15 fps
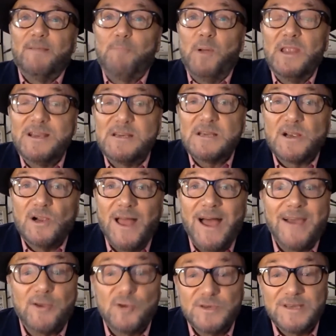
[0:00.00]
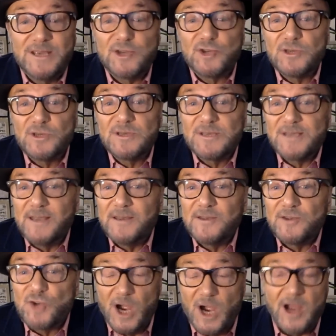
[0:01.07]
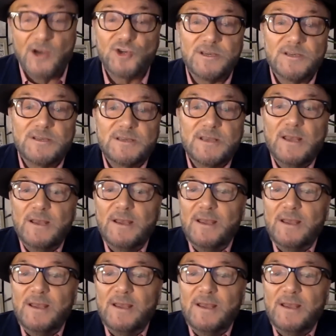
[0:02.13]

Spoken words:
political accusations and charges